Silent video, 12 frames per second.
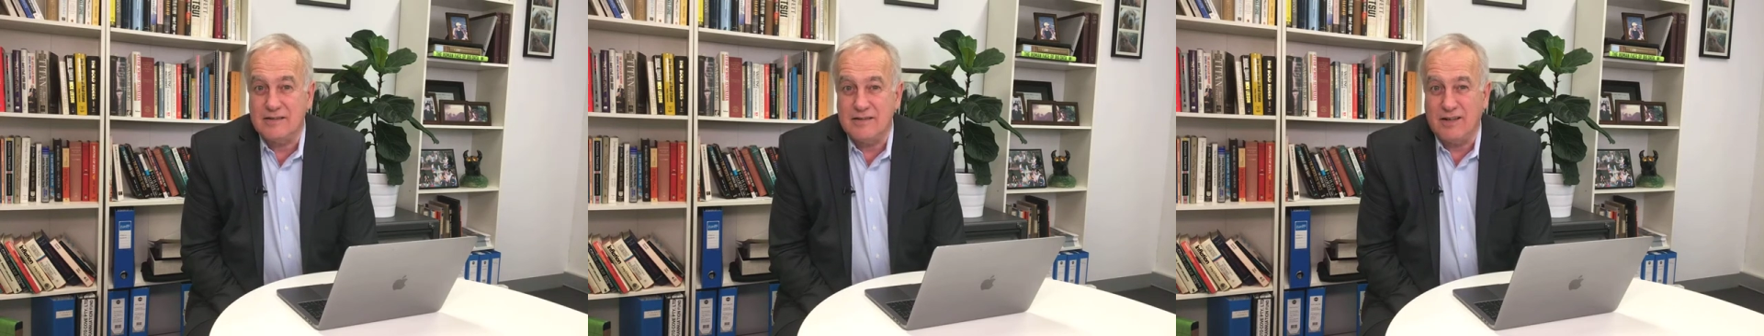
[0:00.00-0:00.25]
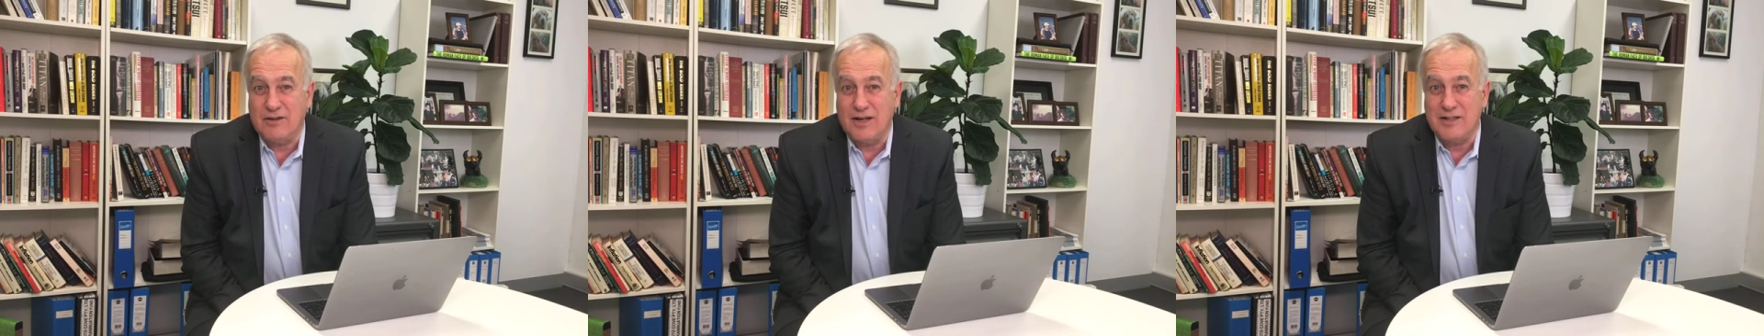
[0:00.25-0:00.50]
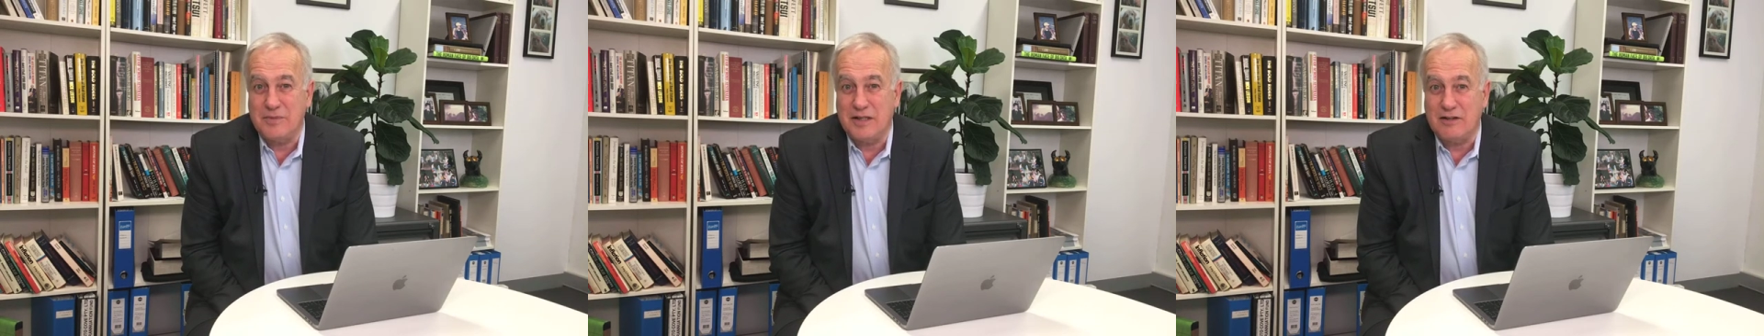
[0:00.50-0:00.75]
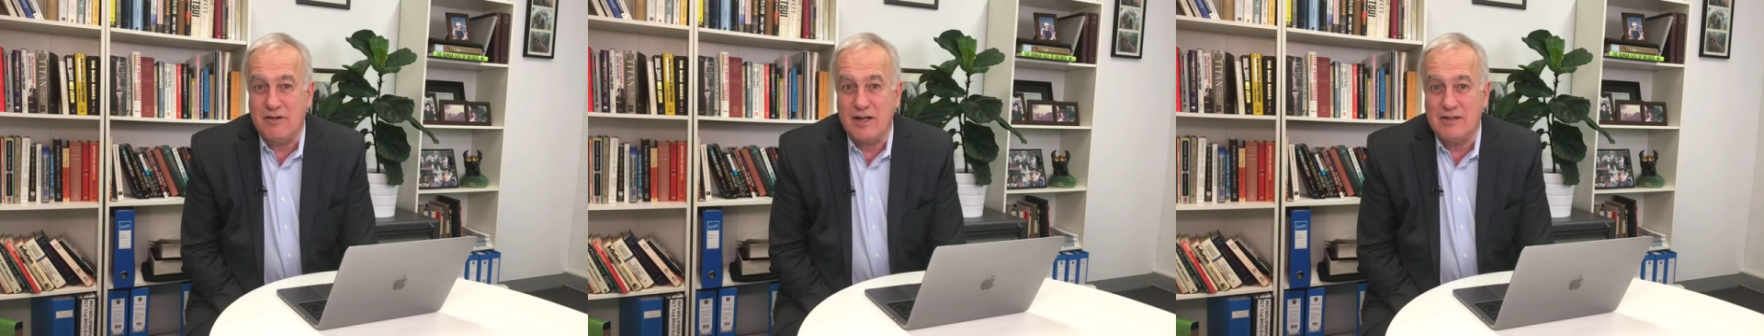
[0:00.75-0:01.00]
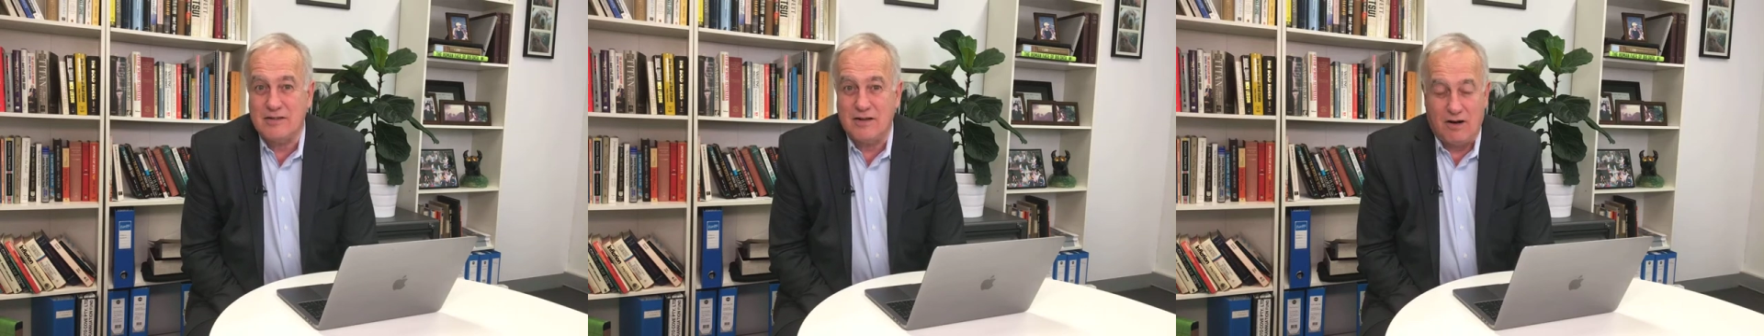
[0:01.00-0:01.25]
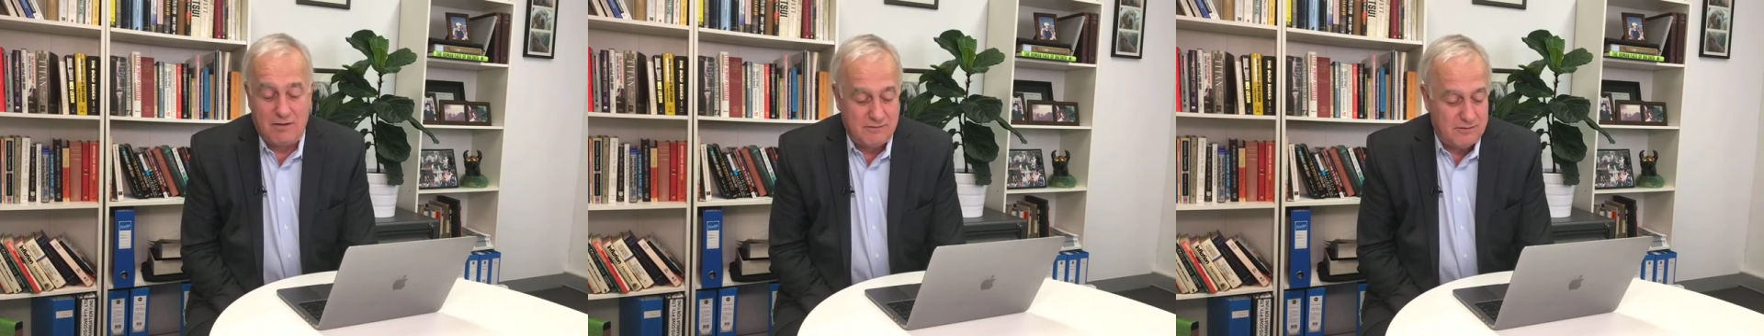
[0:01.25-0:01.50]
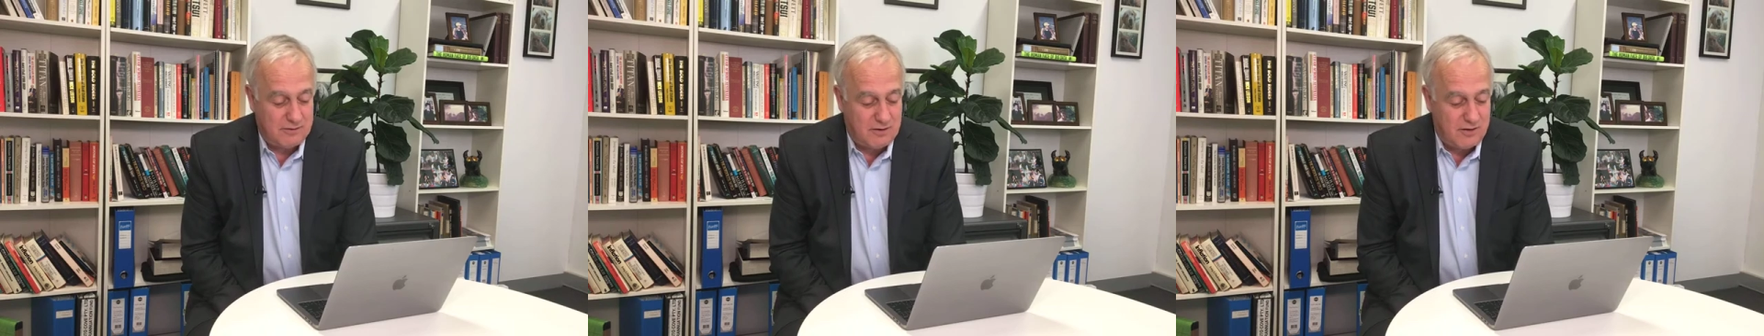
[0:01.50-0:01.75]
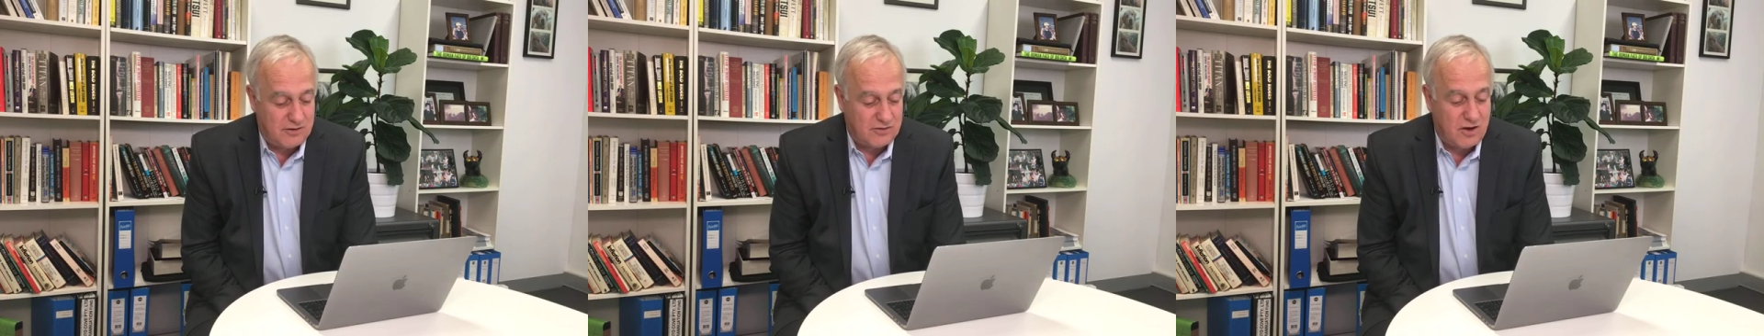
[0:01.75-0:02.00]
so it hasn't been a great time for
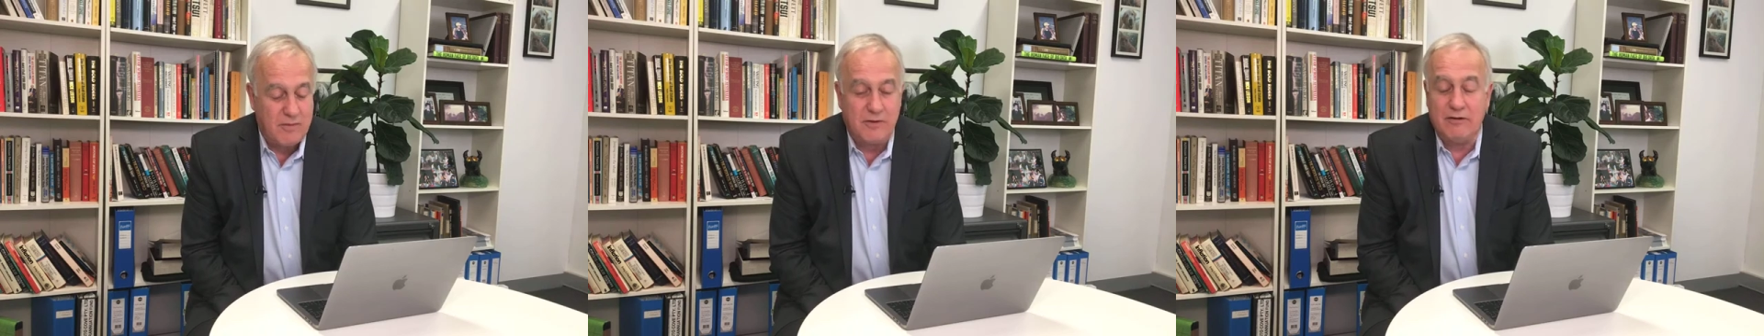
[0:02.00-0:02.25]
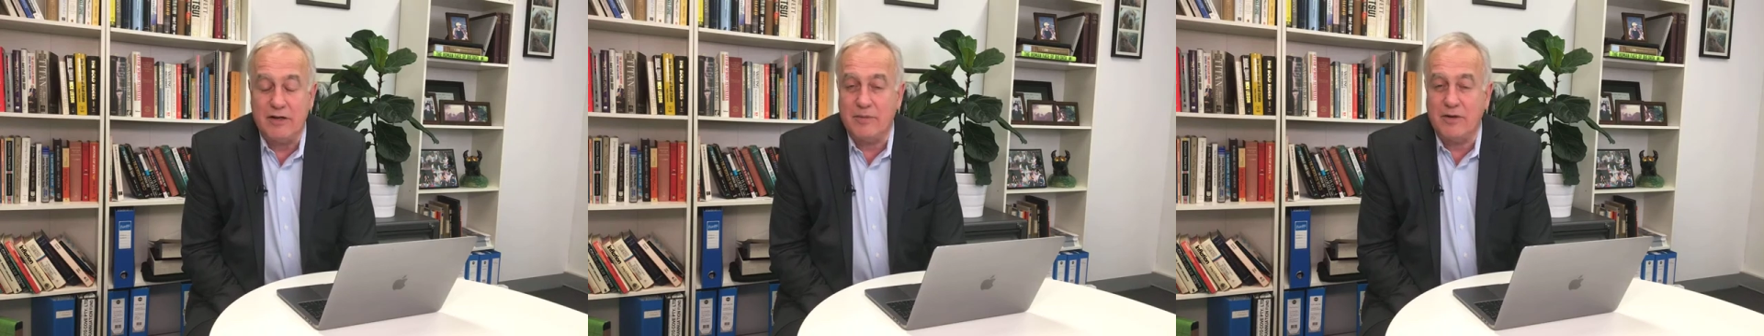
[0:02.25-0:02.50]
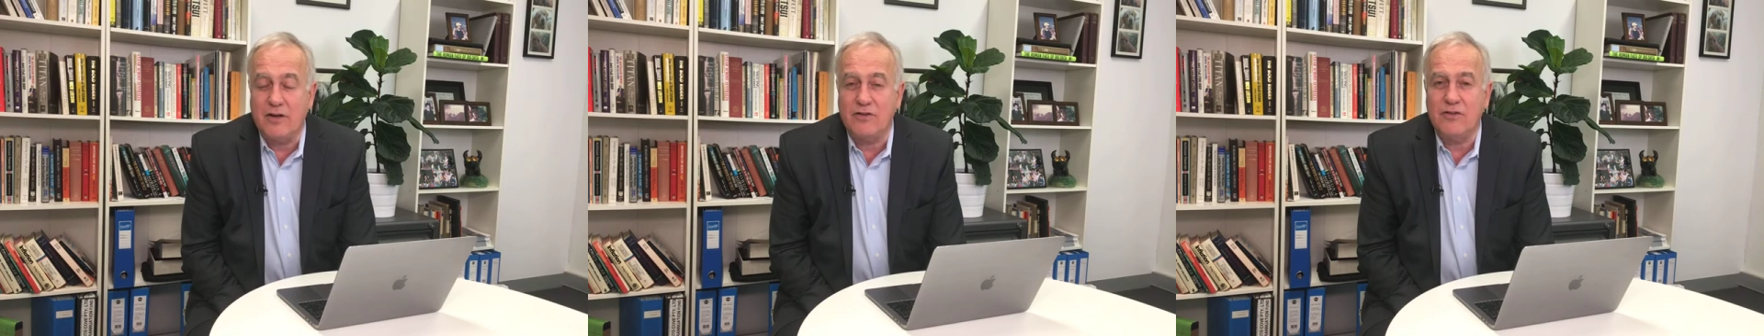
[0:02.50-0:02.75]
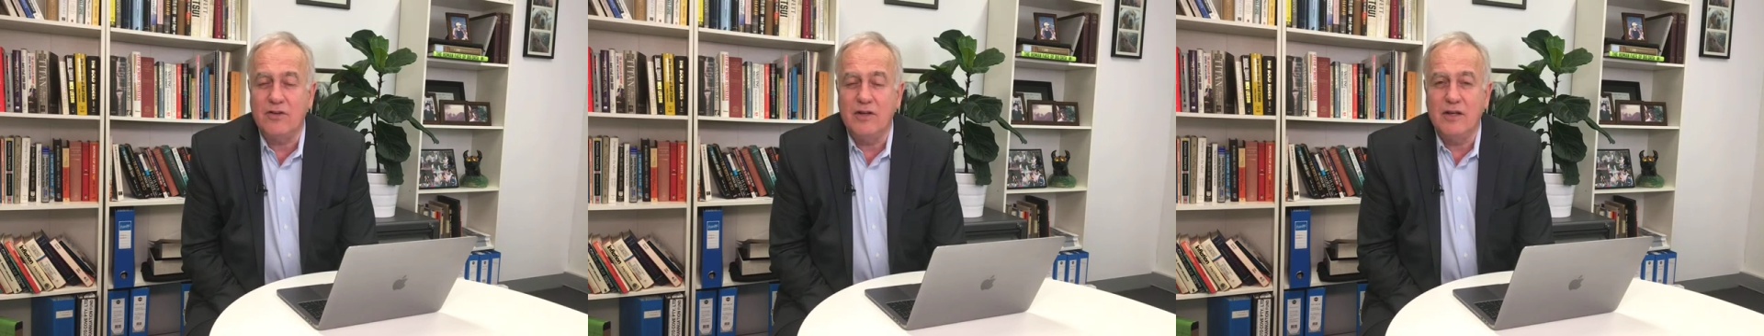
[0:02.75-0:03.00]
either Simon or anyone else.